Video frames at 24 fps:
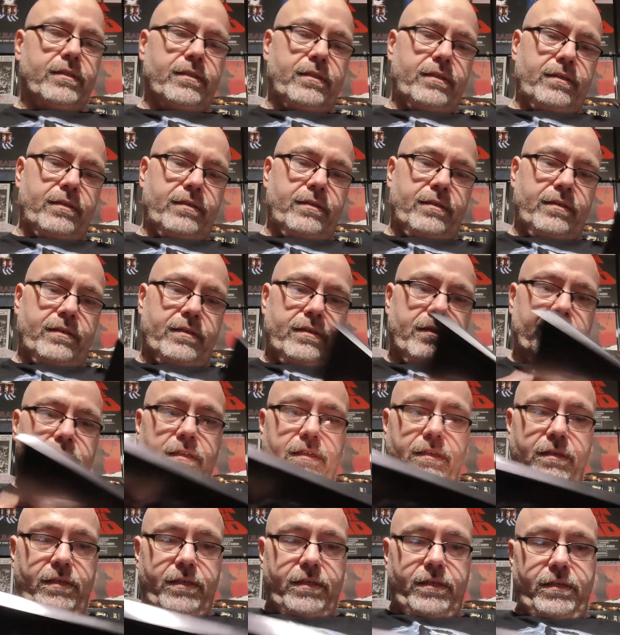Uh,
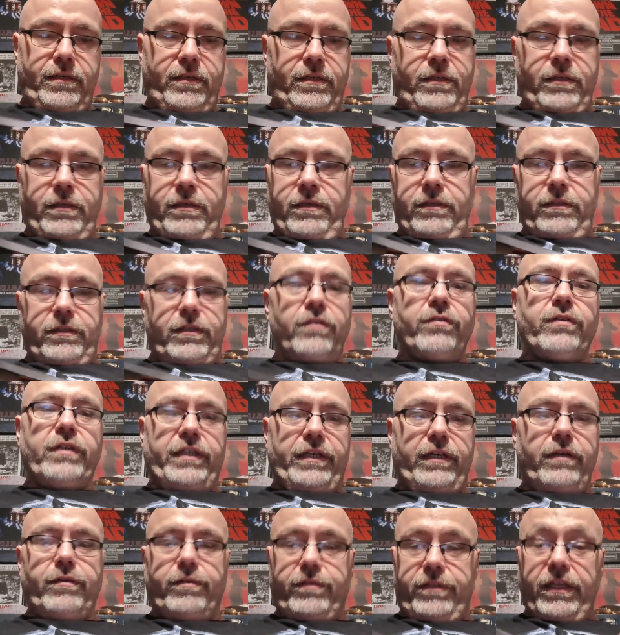this
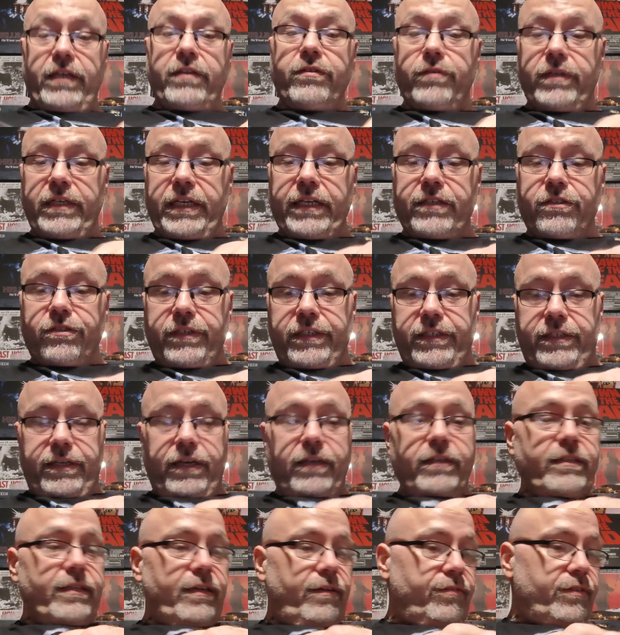one here, this one actually
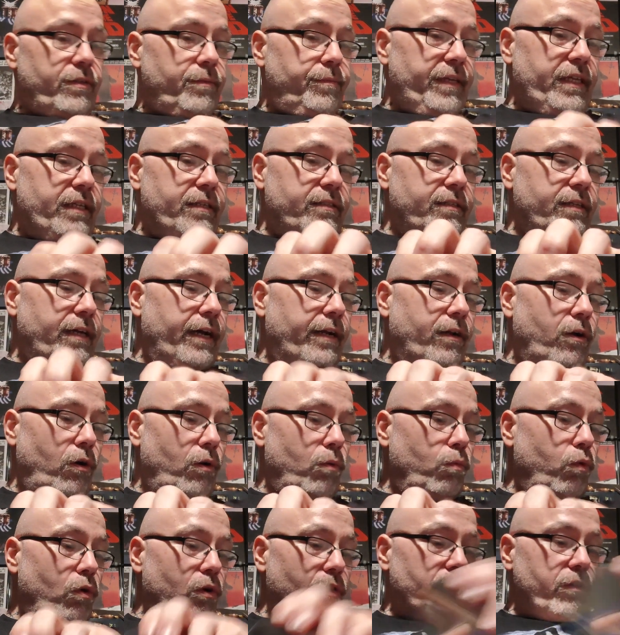does have some inside
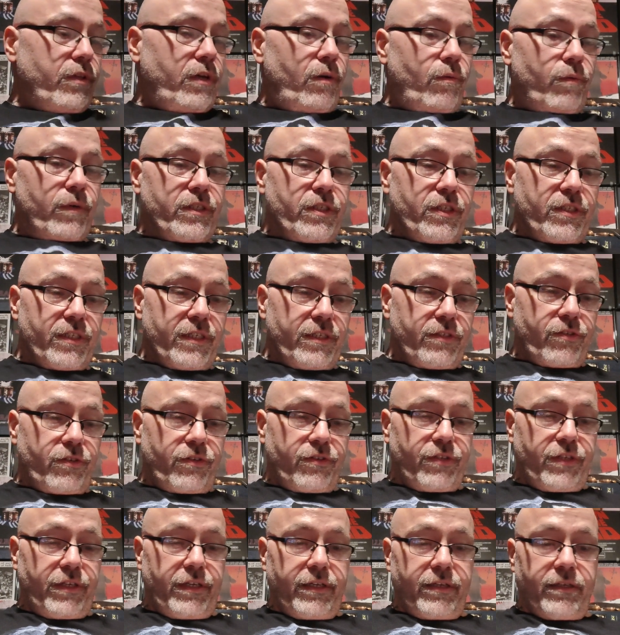artwork though, which is
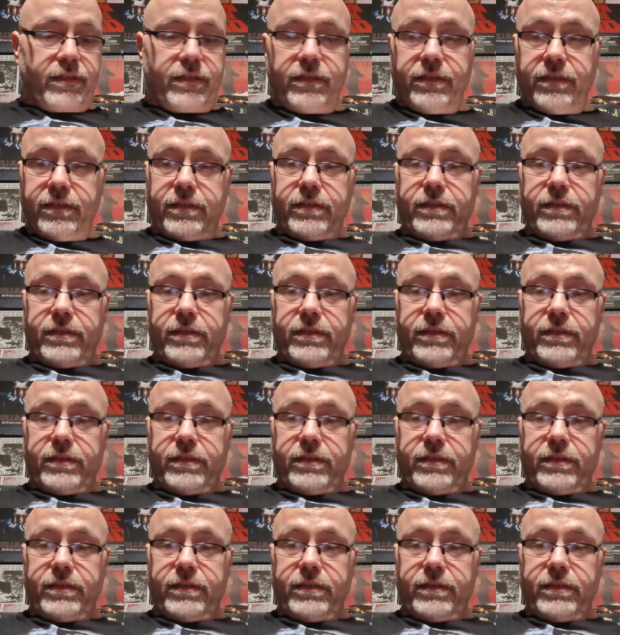interesting.